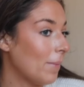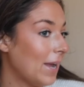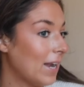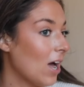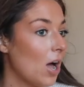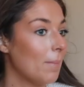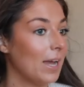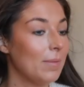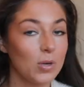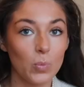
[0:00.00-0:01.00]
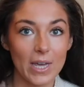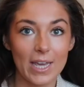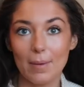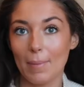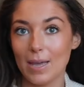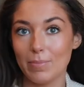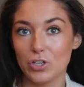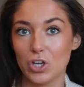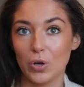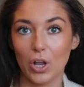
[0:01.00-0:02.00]
mean, maybe a week, maybe
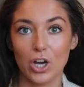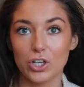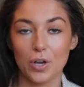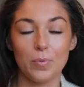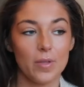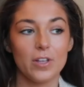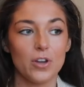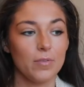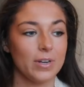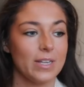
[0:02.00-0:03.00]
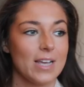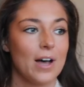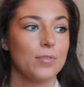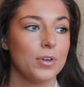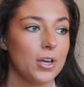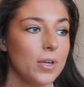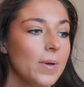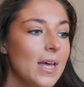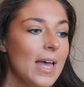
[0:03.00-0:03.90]
two, like I don't know, they don't really tell you.